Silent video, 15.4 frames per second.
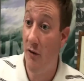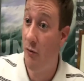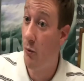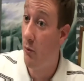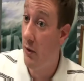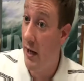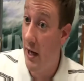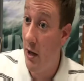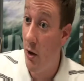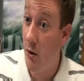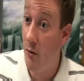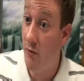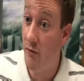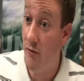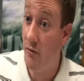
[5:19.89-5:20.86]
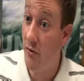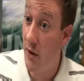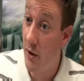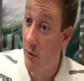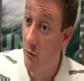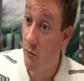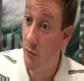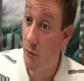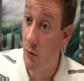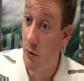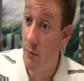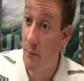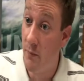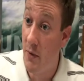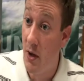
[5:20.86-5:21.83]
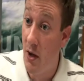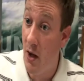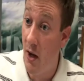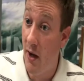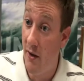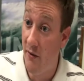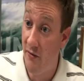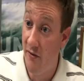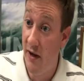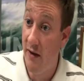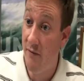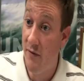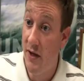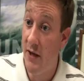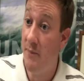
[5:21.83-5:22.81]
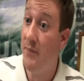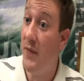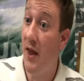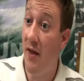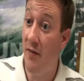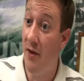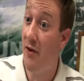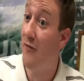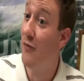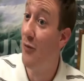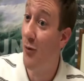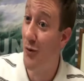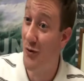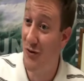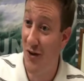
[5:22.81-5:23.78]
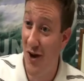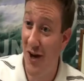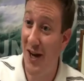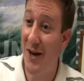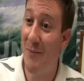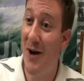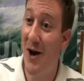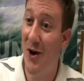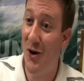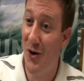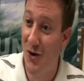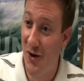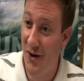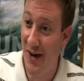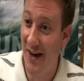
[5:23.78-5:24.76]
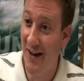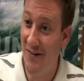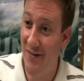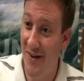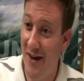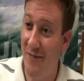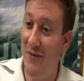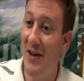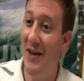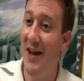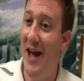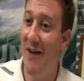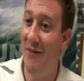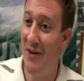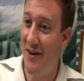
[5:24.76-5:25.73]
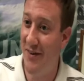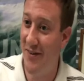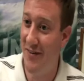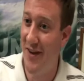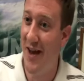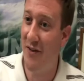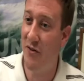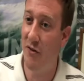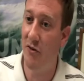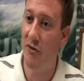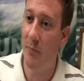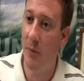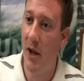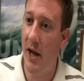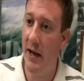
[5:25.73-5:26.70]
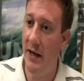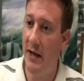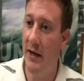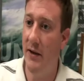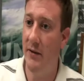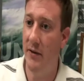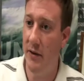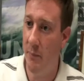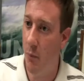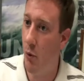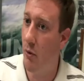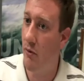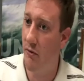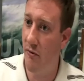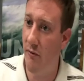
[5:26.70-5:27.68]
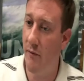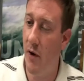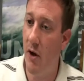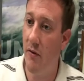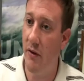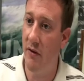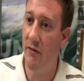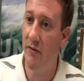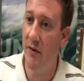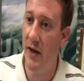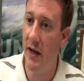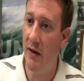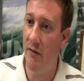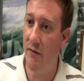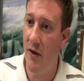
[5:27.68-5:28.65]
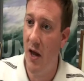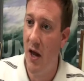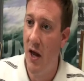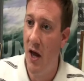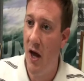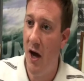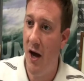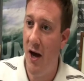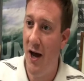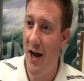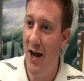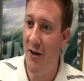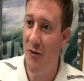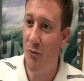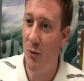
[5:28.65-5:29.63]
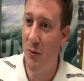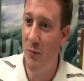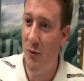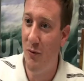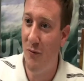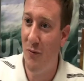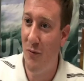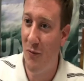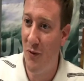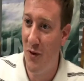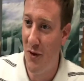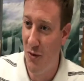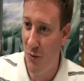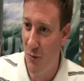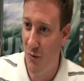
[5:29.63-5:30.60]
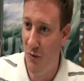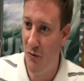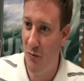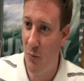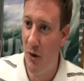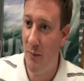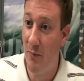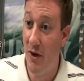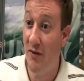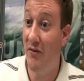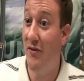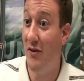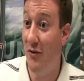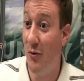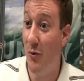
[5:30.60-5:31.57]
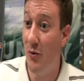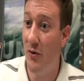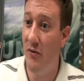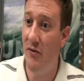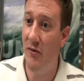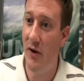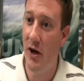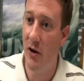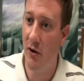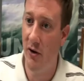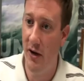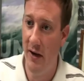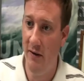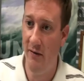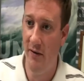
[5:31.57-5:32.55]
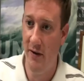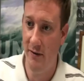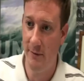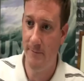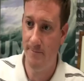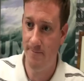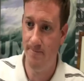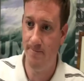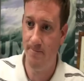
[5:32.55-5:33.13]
tornadoes and thunderstorm safety, and then of course talking about hurricane safety and having a disaster supply kit and the importance of all these things as we move through the spring months and towards hurricane season.